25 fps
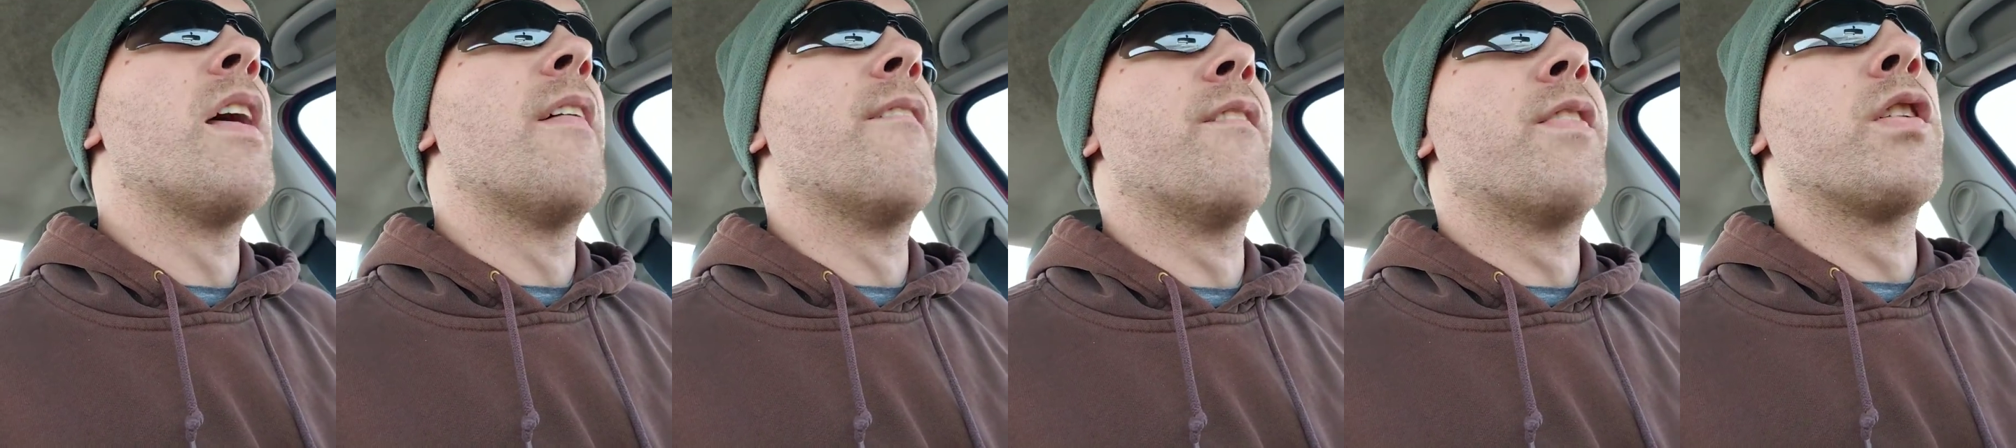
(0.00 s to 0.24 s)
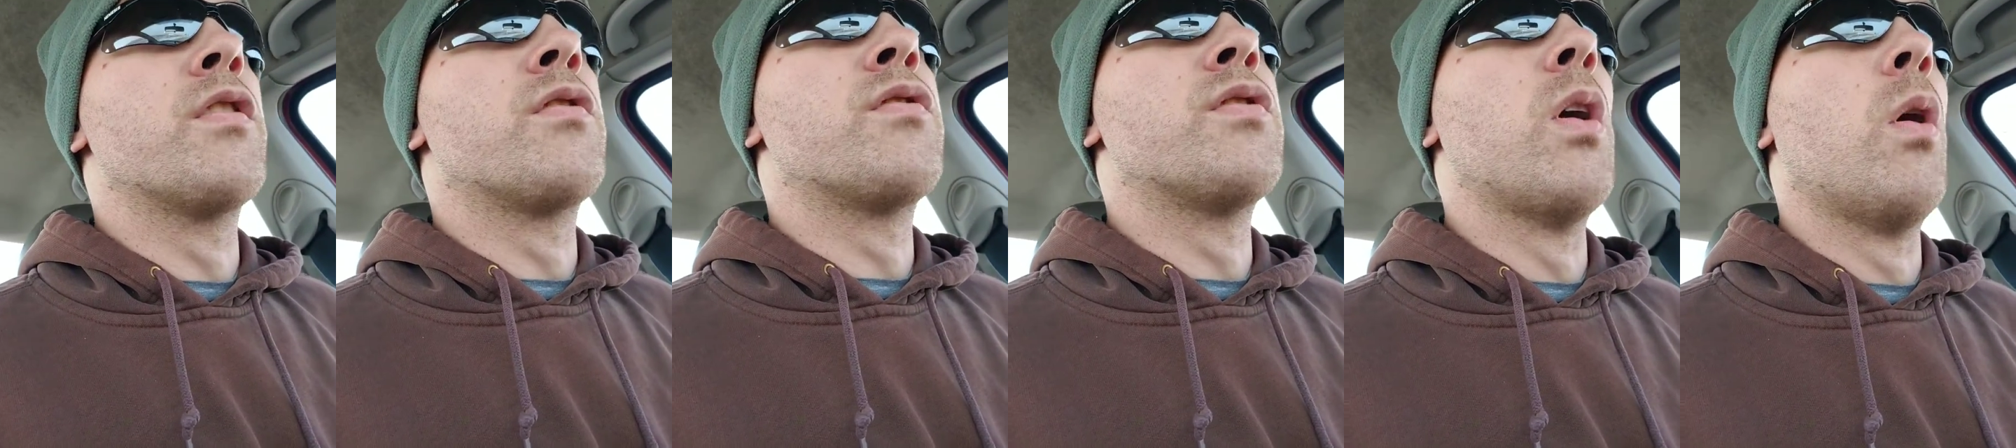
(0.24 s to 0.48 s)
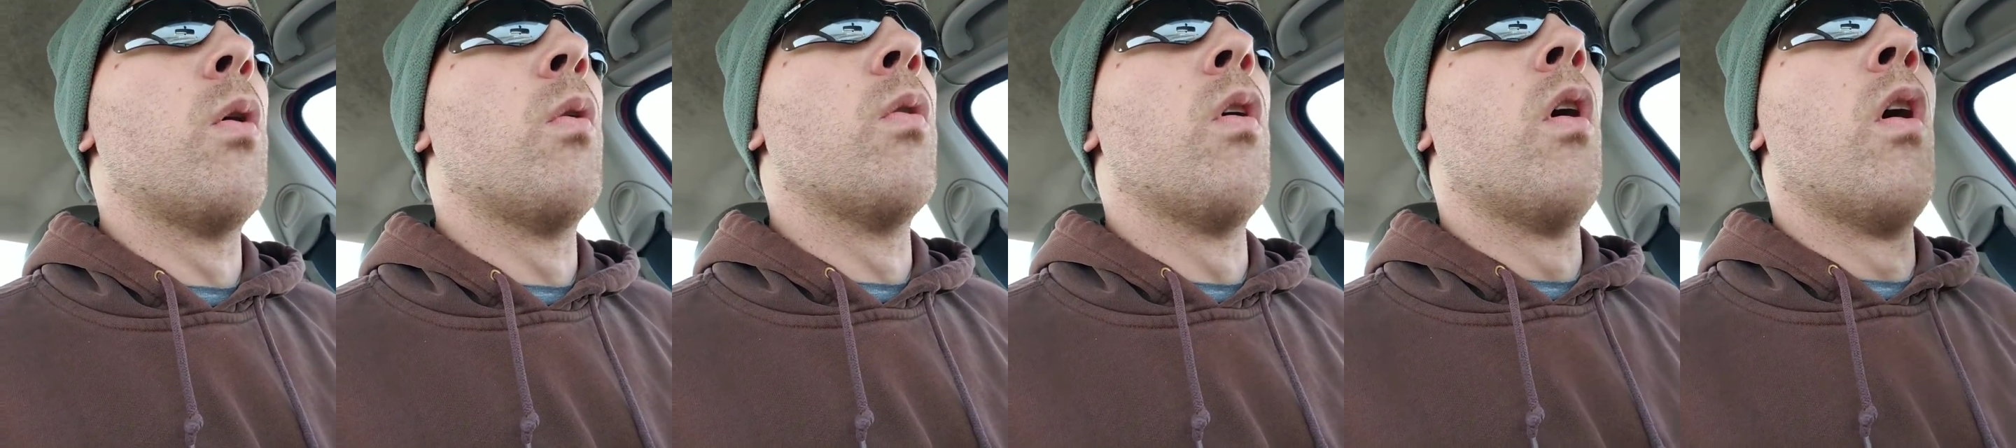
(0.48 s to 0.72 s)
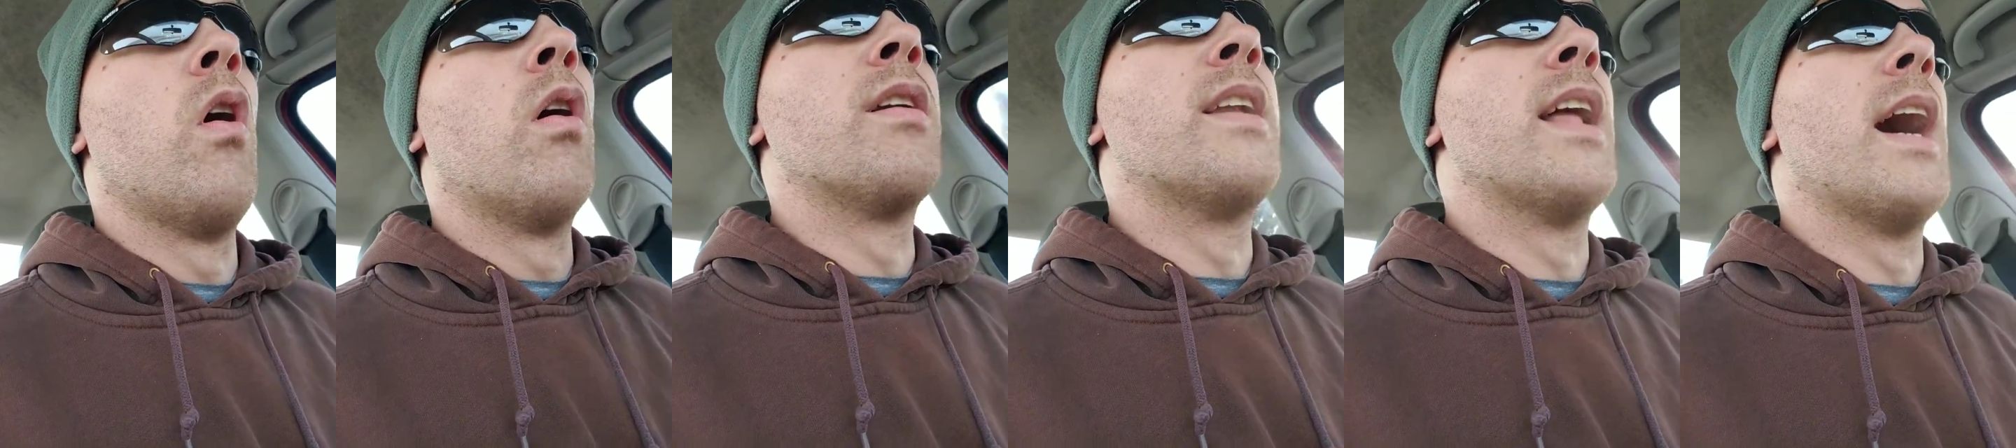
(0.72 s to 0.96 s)
it for so
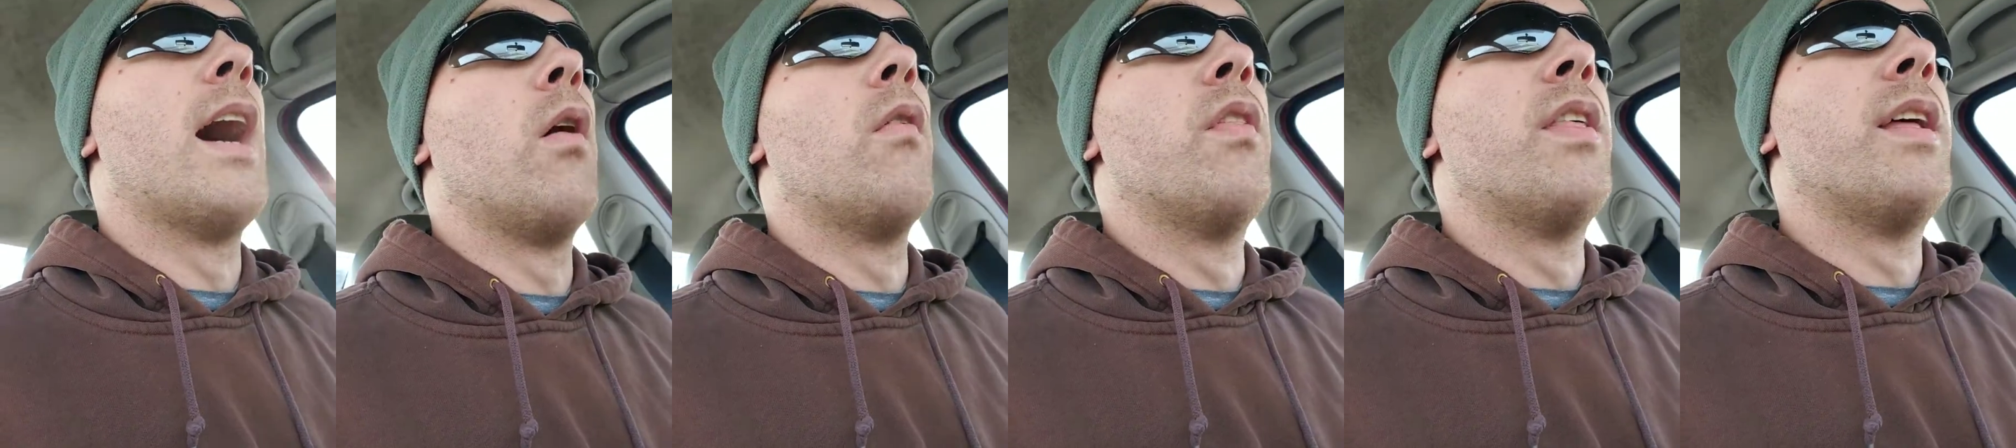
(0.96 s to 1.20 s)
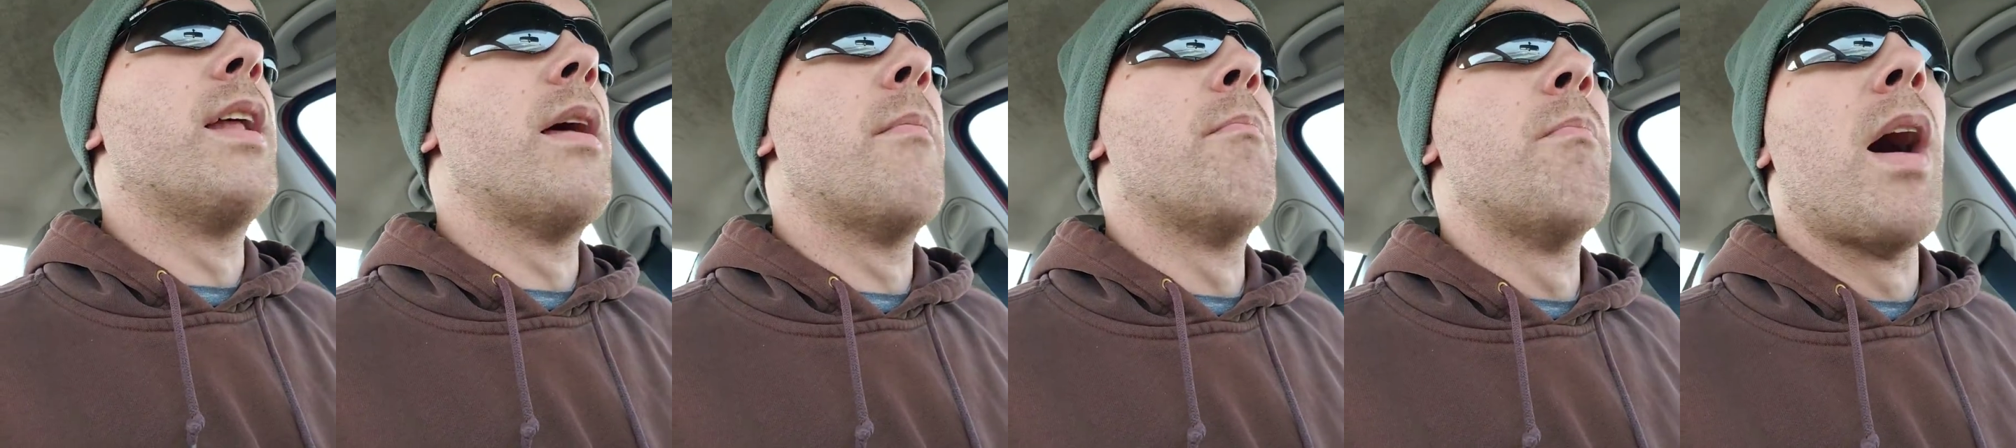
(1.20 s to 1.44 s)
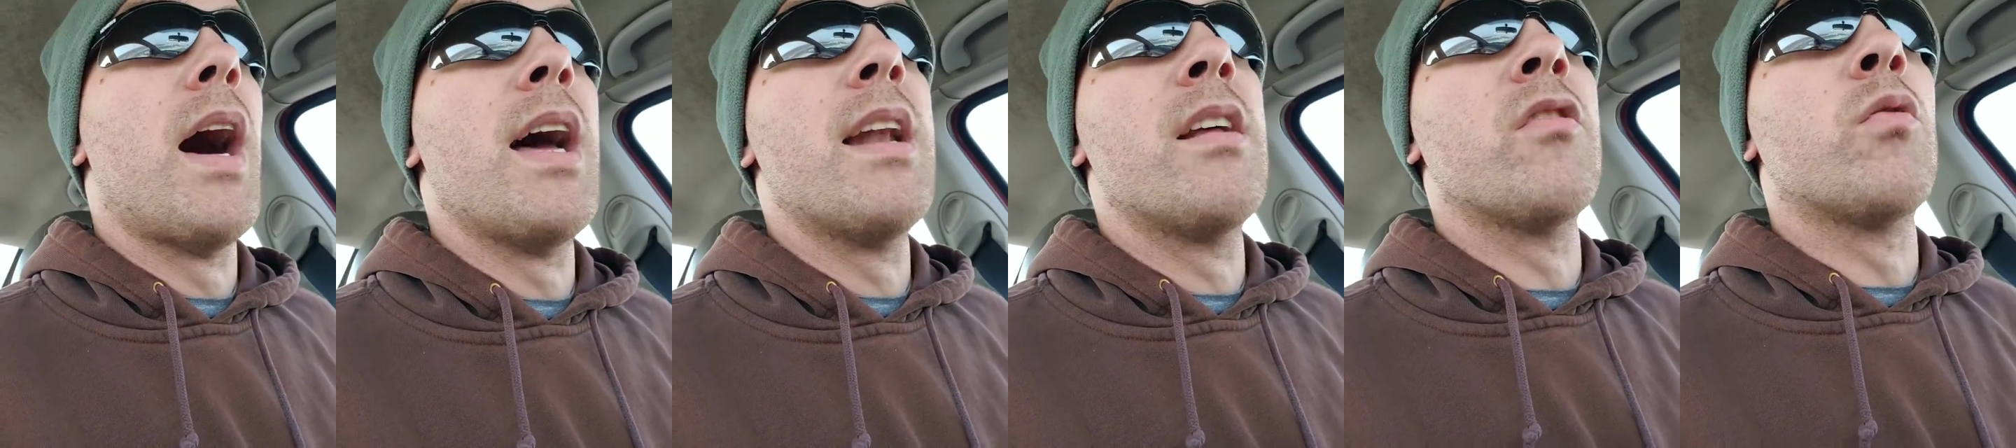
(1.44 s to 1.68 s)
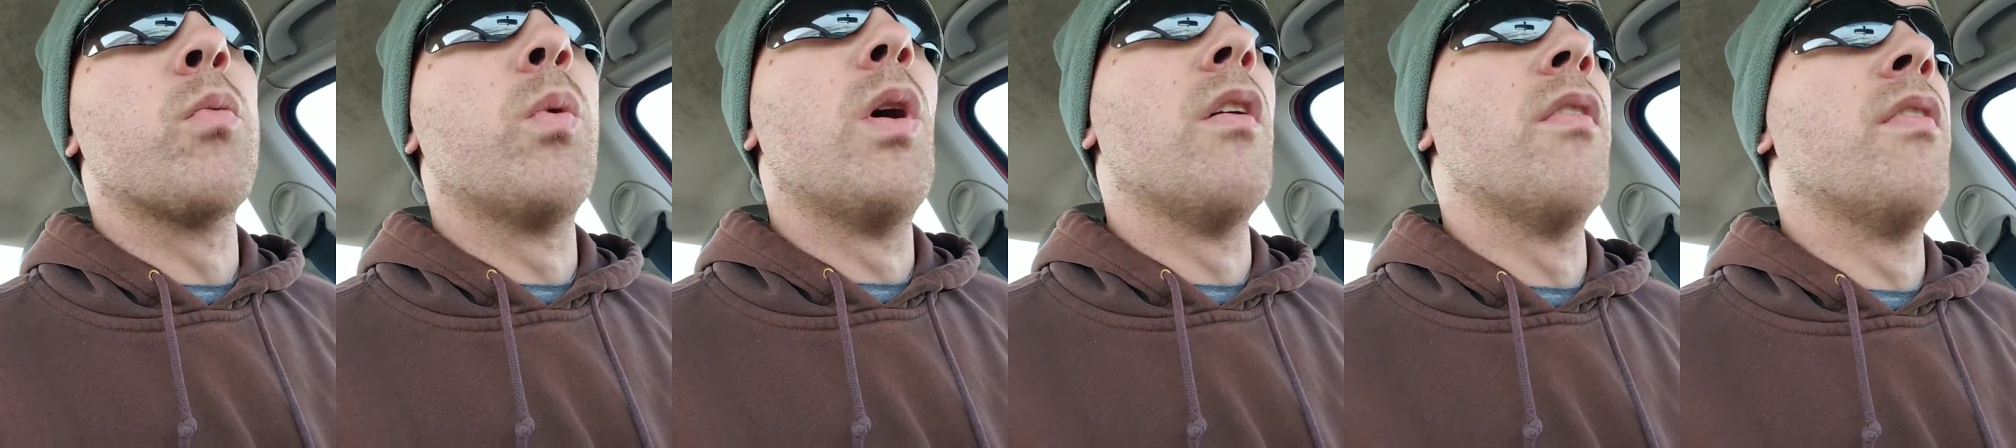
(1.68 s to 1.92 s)
long now that it might
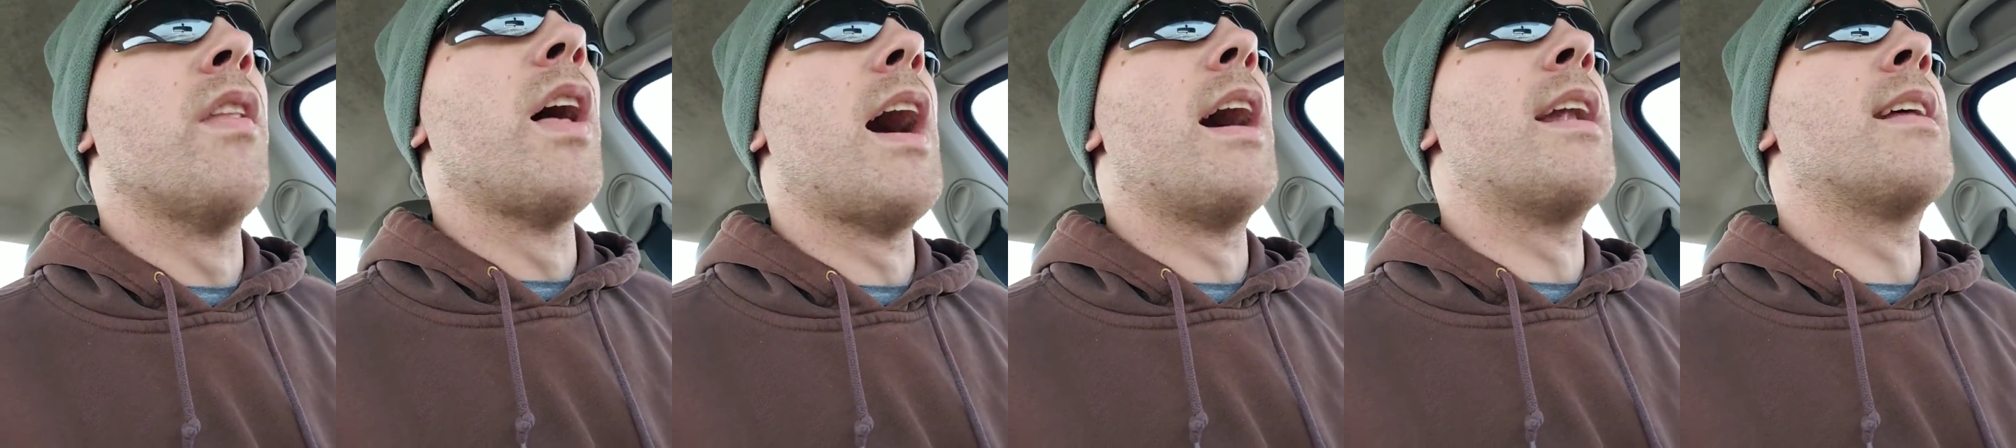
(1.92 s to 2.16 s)
as well not